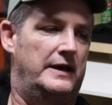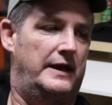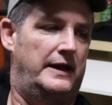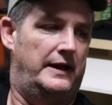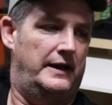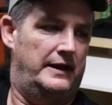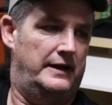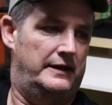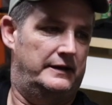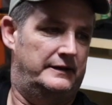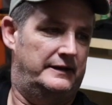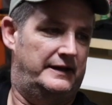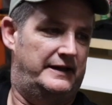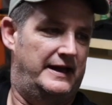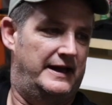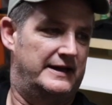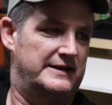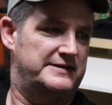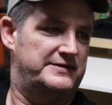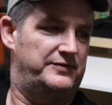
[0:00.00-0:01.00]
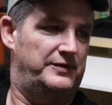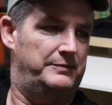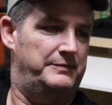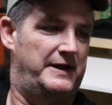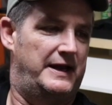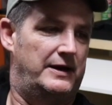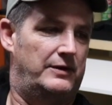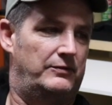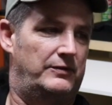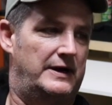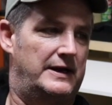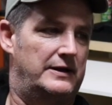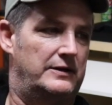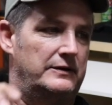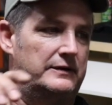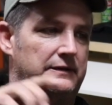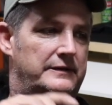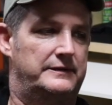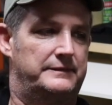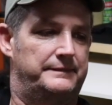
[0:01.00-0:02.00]
and the gas from that
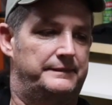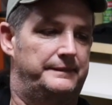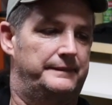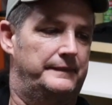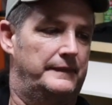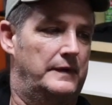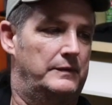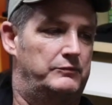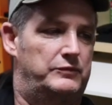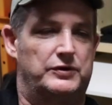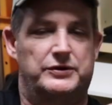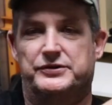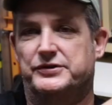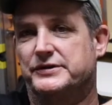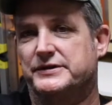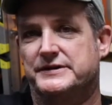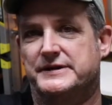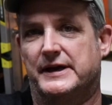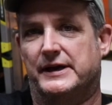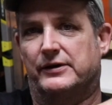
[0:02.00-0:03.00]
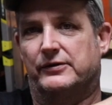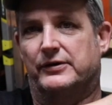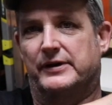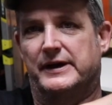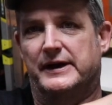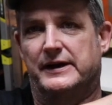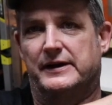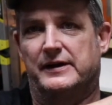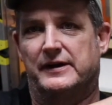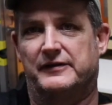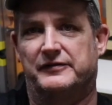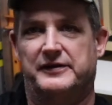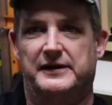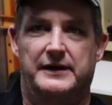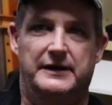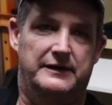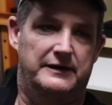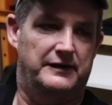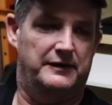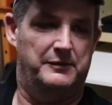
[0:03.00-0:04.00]
round pushes that grenade off the
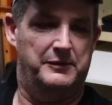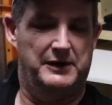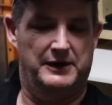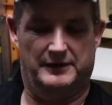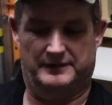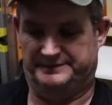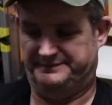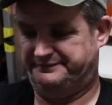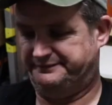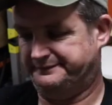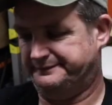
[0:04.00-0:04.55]
end of the barrel.